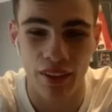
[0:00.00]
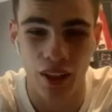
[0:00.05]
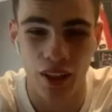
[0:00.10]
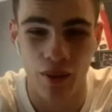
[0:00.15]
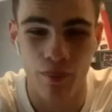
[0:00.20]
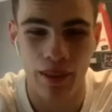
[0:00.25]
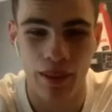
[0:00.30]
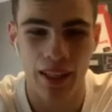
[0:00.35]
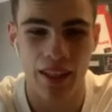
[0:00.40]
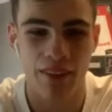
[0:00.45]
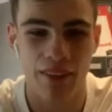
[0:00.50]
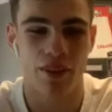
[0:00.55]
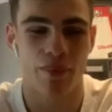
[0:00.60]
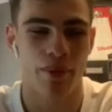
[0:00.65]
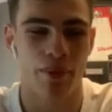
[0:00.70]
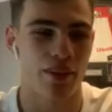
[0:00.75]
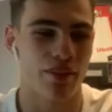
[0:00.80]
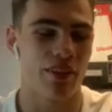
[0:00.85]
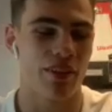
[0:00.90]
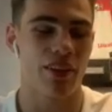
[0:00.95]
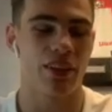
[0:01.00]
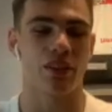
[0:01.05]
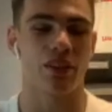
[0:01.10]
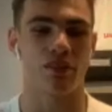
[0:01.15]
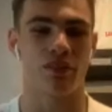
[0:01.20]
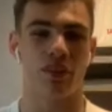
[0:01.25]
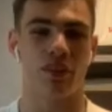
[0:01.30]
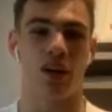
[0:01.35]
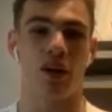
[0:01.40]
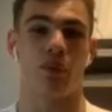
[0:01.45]
think I believe it'll be a very
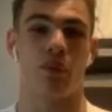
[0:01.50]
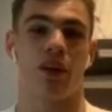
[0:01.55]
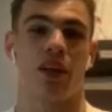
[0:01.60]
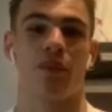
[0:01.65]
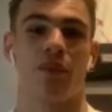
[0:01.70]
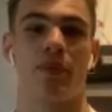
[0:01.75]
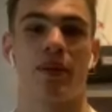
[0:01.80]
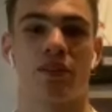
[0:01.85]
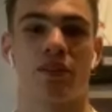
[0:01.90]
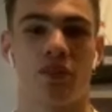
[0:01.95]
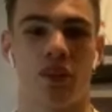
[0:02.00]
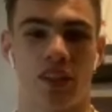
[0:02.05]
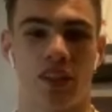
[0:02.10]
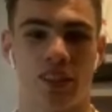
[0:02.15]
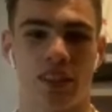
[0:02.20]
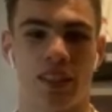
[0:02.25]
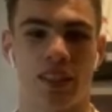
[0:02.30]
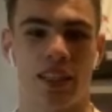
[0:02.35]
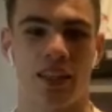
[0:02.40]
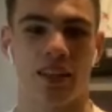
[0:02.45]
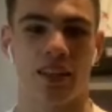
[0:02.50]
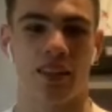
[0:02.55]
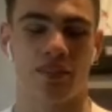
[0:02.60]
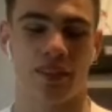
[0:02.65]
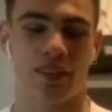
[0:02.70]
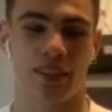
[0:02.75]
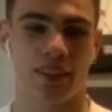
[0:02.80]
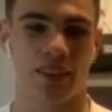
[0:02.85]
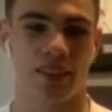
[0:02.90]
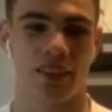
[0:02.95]
good fight. One of the best fights of the year, I
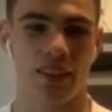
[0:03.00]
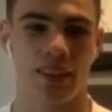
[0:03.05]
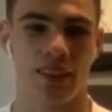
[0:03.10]
think.